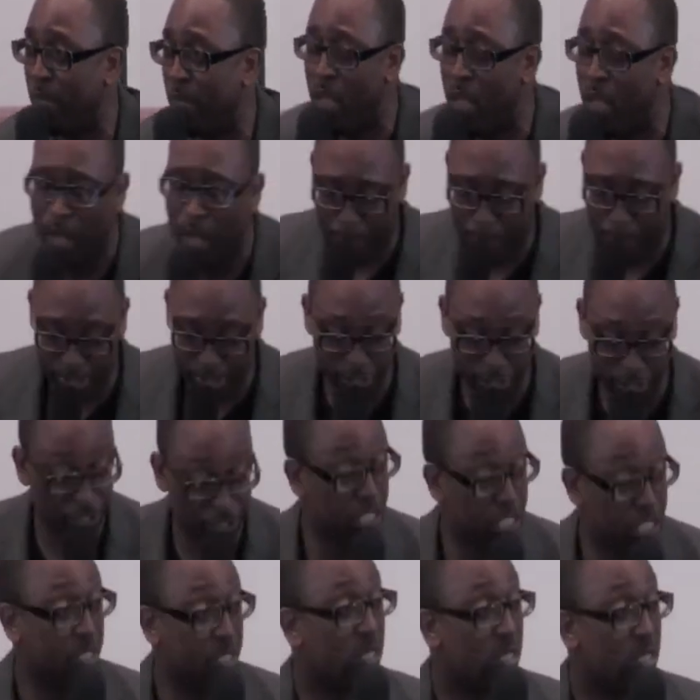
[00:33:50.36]
Brothers and
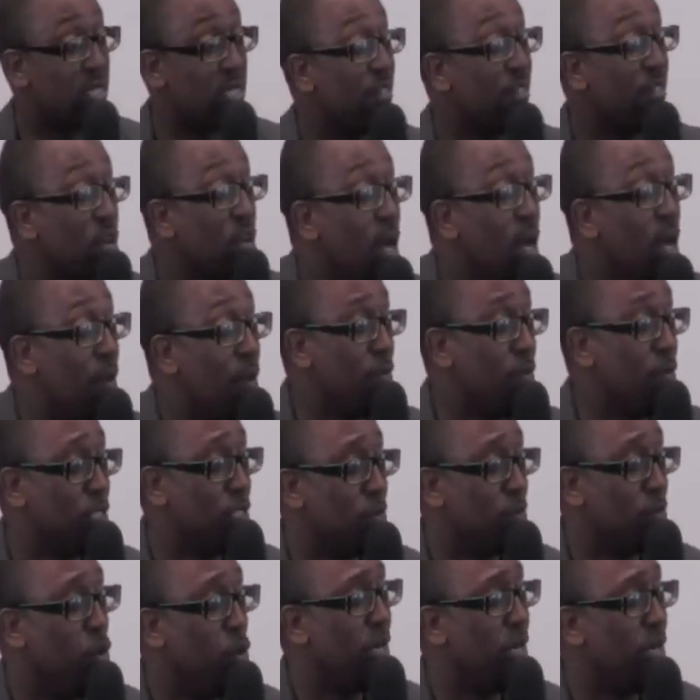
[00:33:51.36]
sisters, I've come this
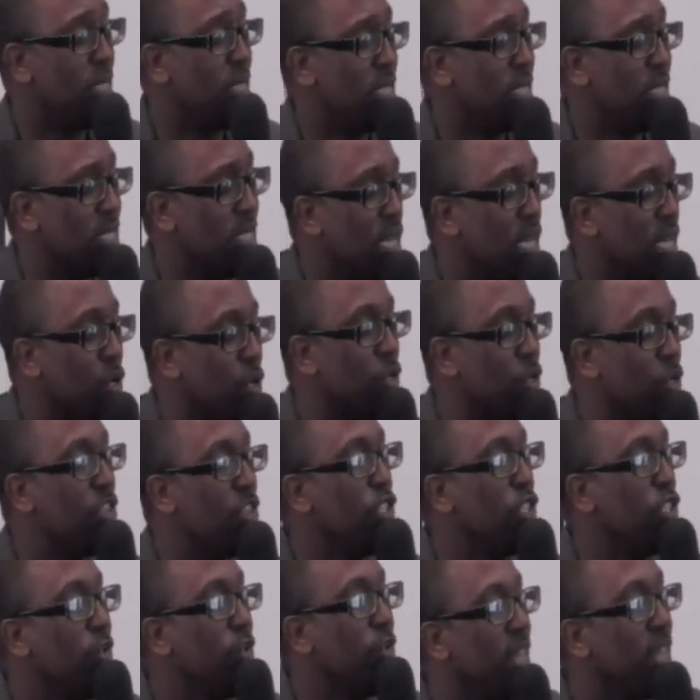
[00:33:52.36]
morning to tell you that you
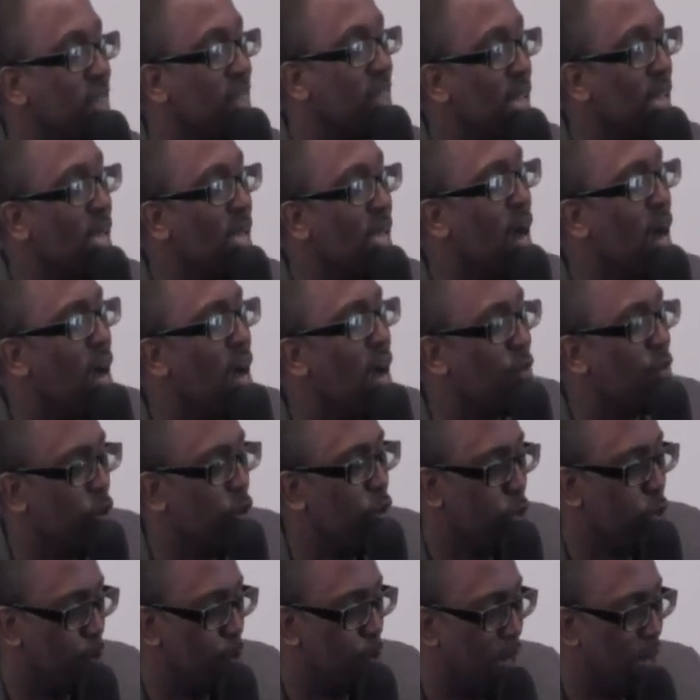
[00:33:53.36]
can thank God for your
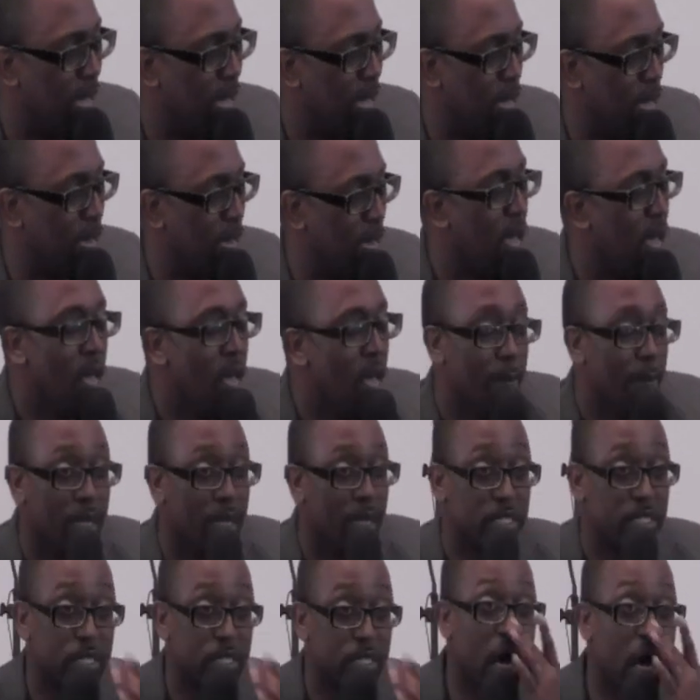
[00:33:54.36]
pain because
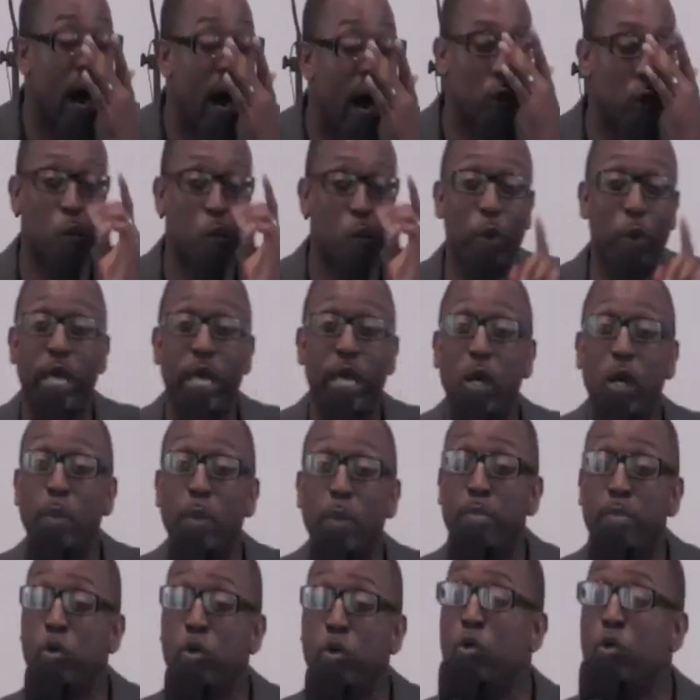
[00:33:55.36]
God will
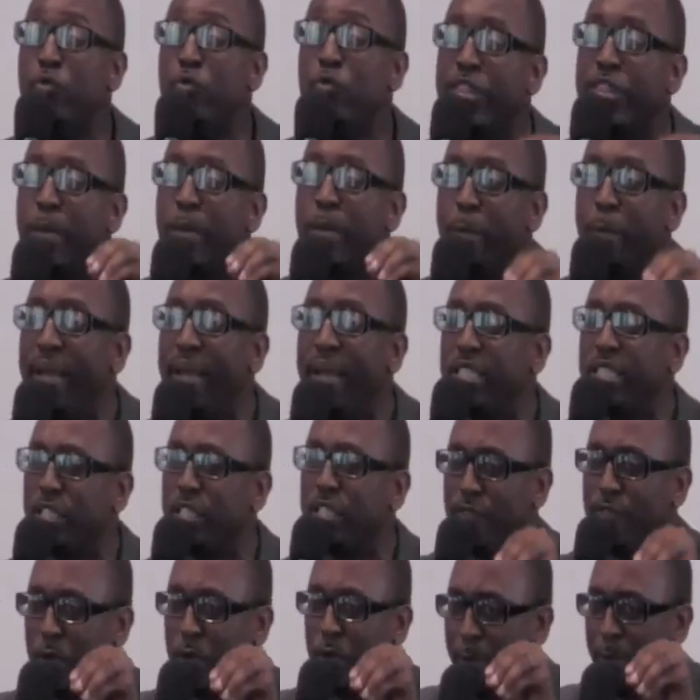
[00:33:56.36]
move in the midst of your
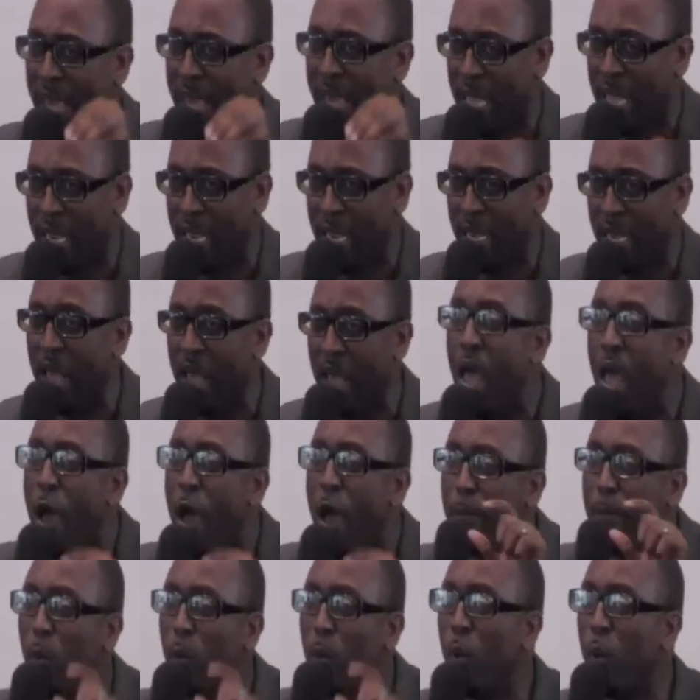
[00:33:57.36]
pain. But
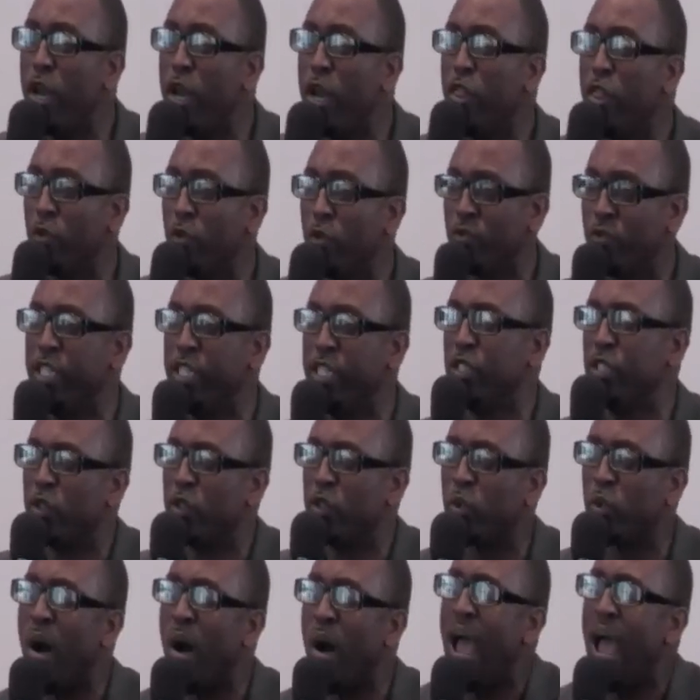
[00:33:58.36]
one of the reasons
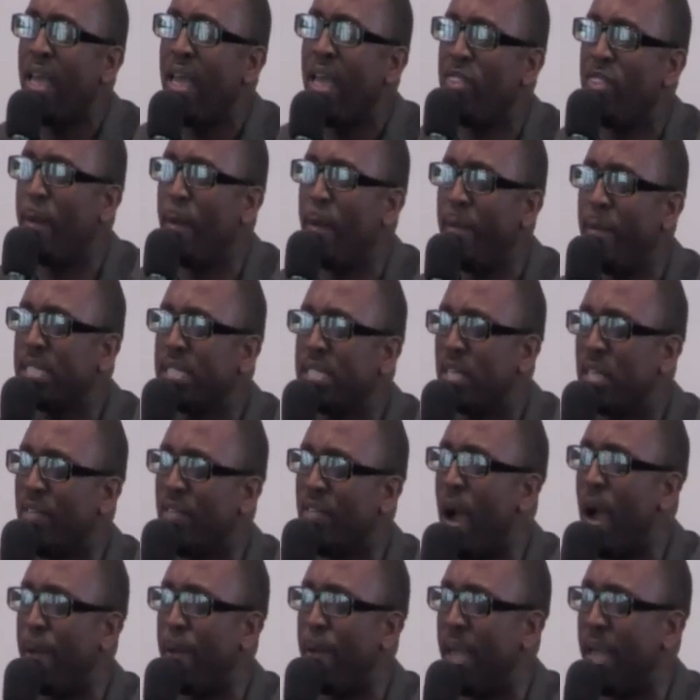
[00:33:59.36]
why, in the midst of our
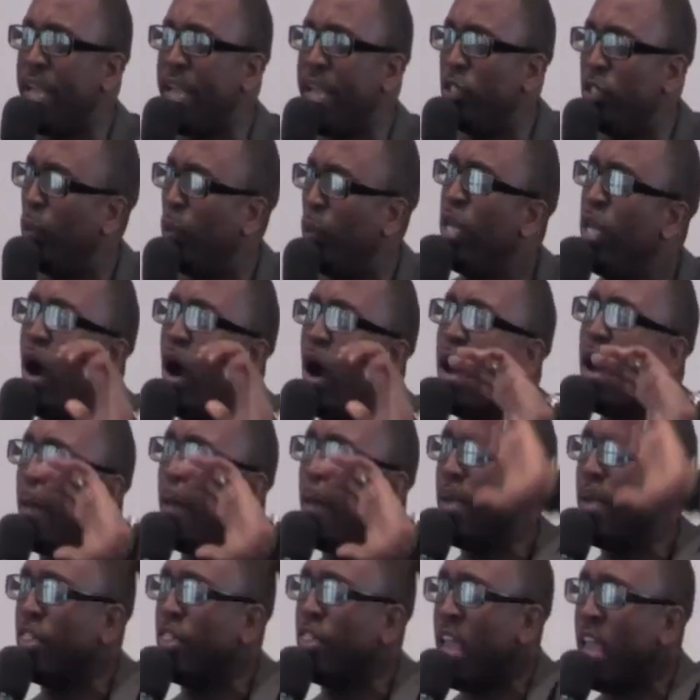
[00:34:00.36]
pains, we ought to be
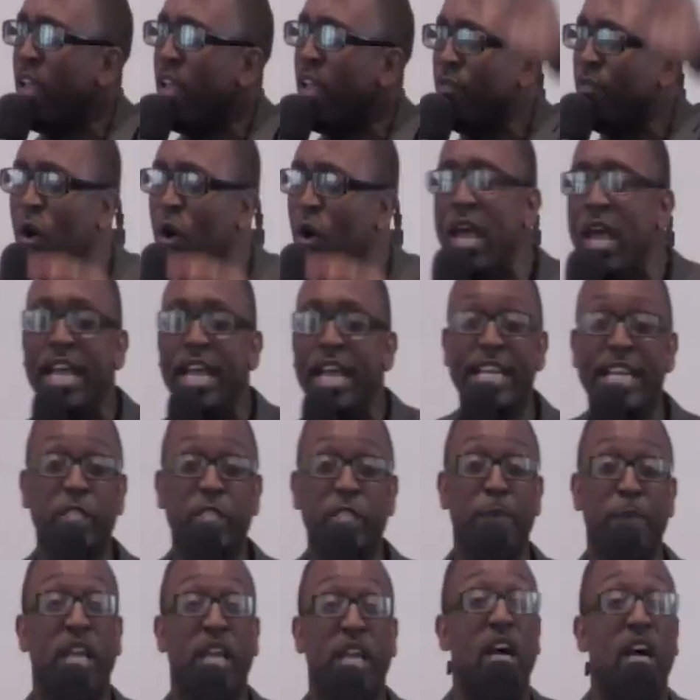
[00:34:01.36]
thankful is
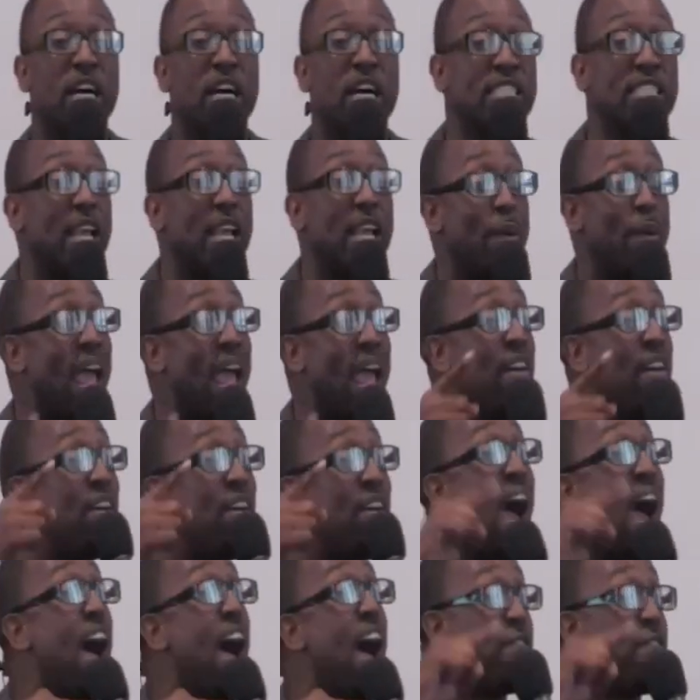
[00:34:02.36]
because whenever
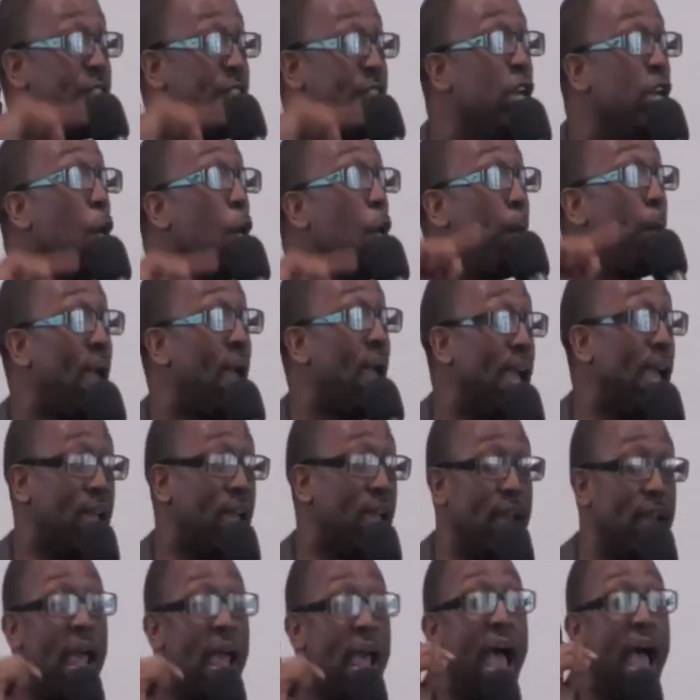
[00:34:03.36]
I feel pain,
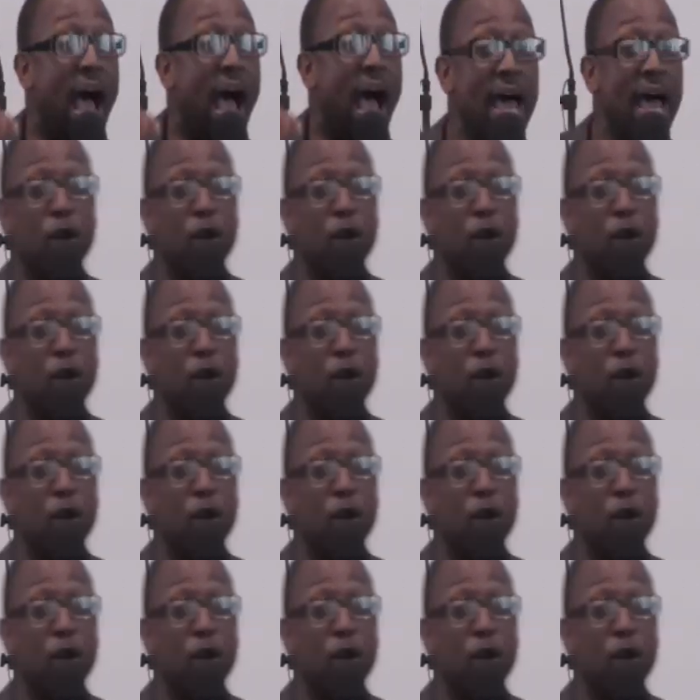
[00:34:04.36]
I know